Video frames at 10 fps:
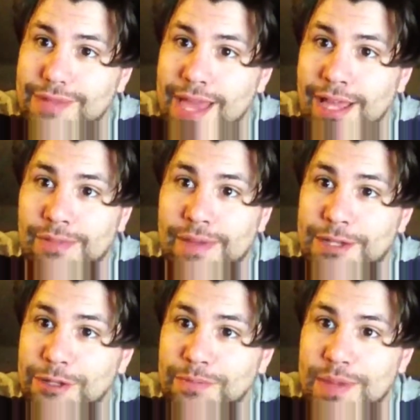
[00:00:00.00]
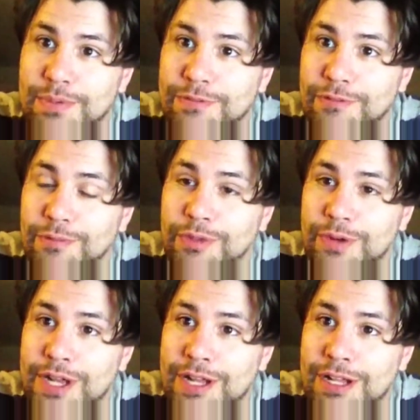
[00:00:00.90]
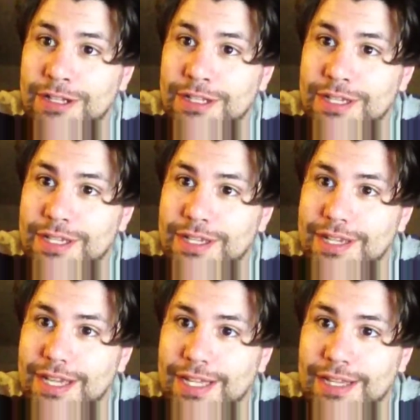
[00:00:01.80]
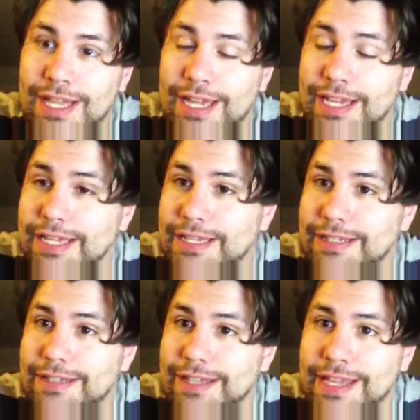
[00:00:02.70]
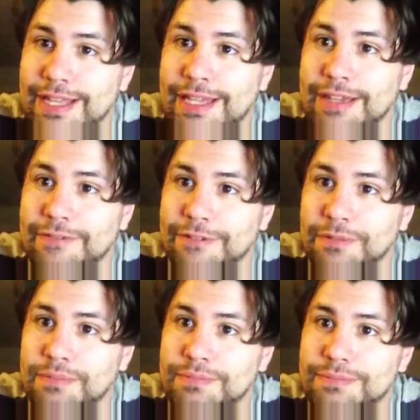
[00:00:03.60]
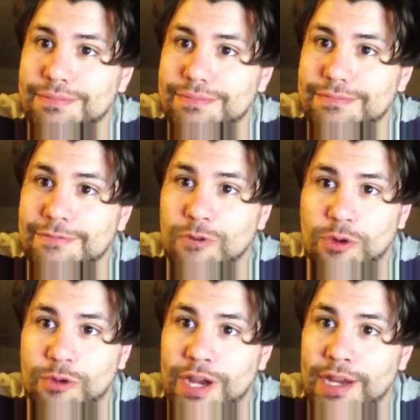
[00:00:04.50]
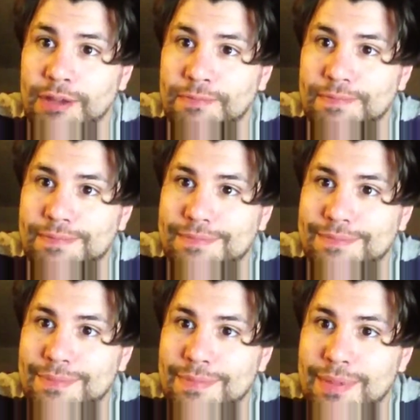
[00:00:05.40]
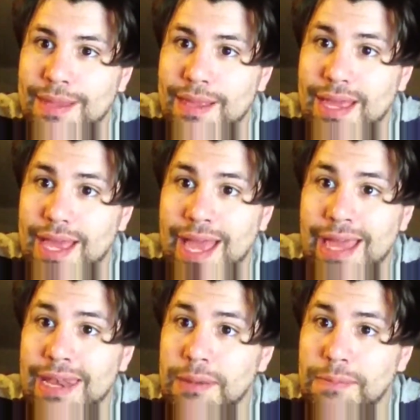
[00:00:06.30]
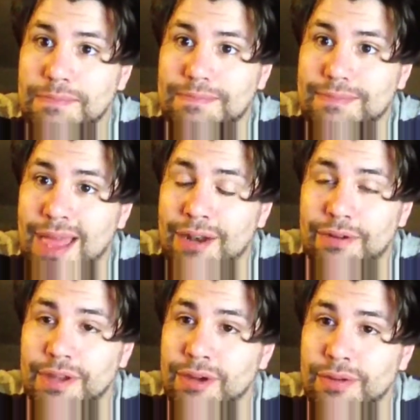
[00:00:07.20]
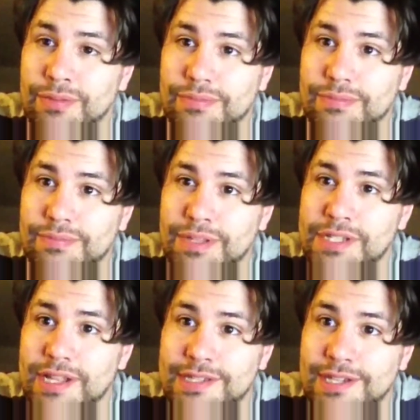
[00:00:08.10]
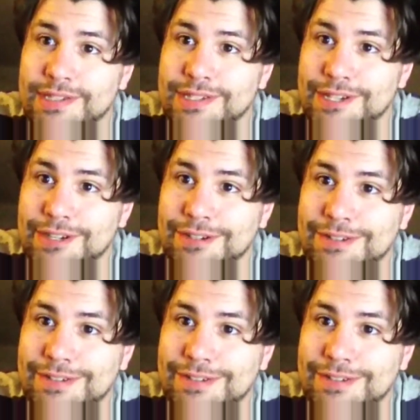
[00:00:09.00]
elemental people from Thrall, and like healing from Fordring, and I don't know. BlizzCon sucks this year,